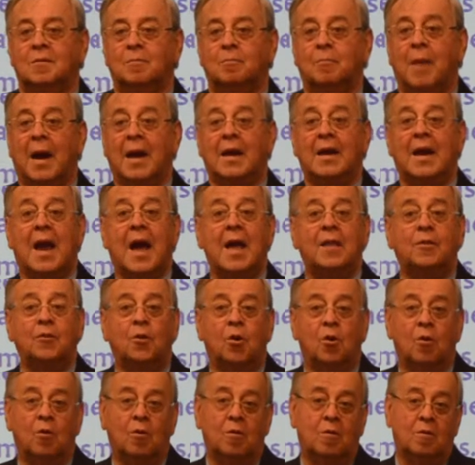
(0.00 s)

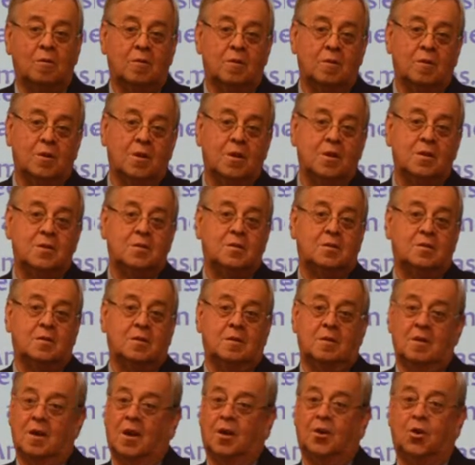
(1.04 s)
Bailando,
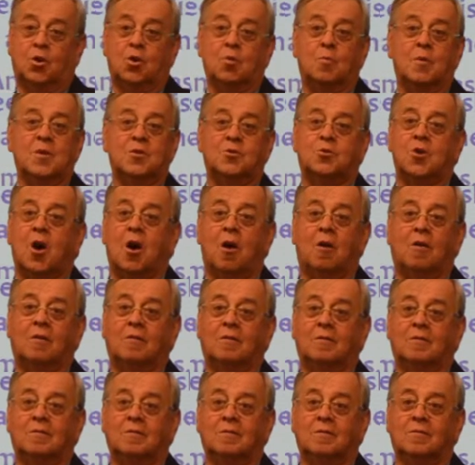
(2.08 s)
is a Cuban song
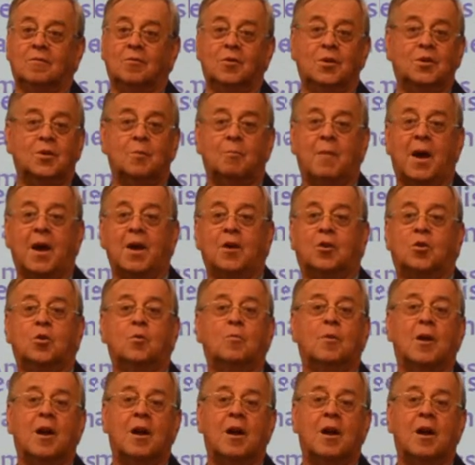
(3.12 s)
written by a Cuban